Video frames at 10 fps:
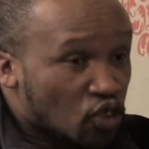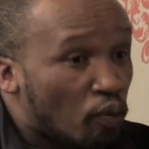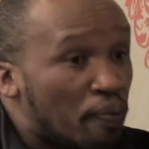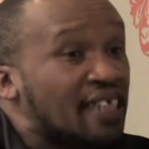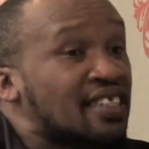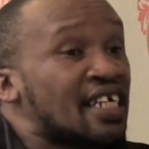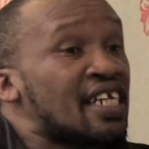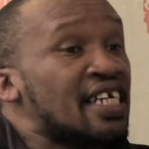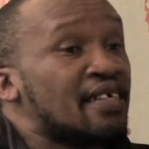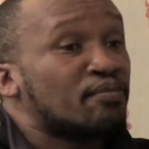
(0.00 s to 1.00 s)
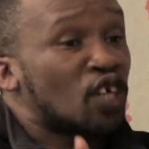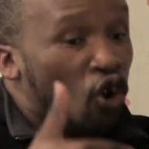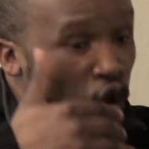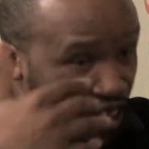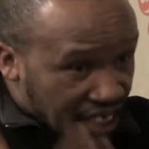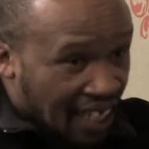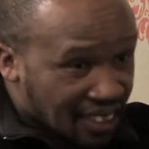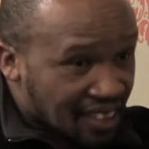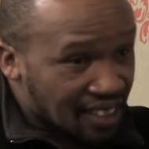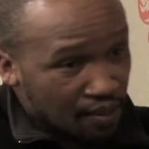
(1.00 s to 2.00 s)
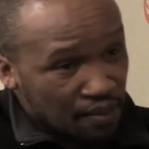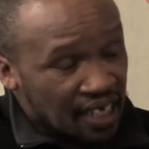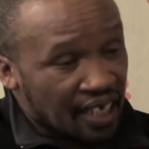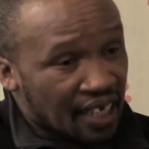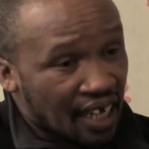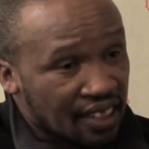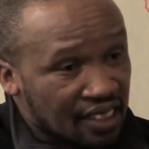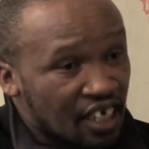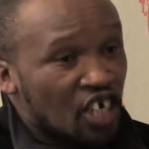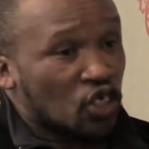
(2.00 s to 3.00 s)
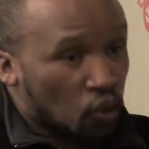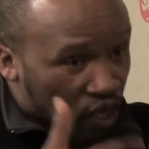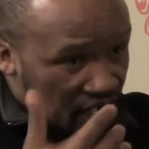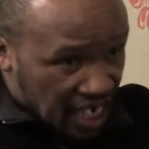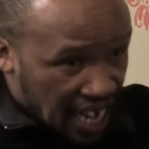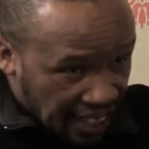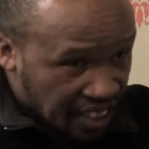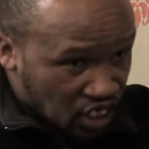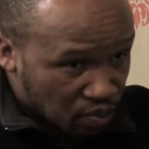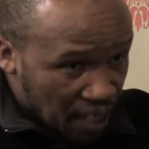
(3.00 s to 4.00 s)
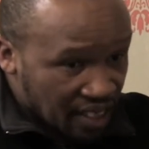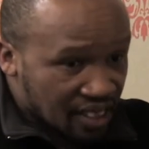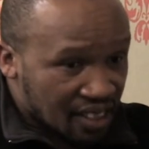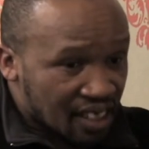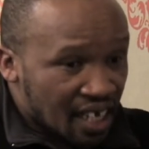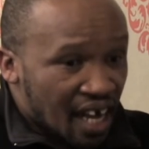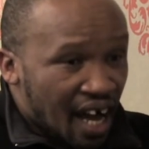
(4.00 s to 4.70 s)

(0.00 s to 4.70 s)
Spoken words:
to basically contest the middle class, to create space.